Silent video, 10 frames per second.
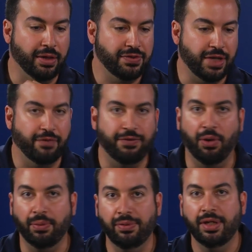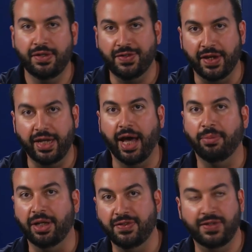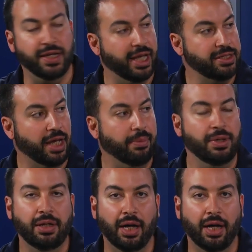said phone, said tablet, said desktop.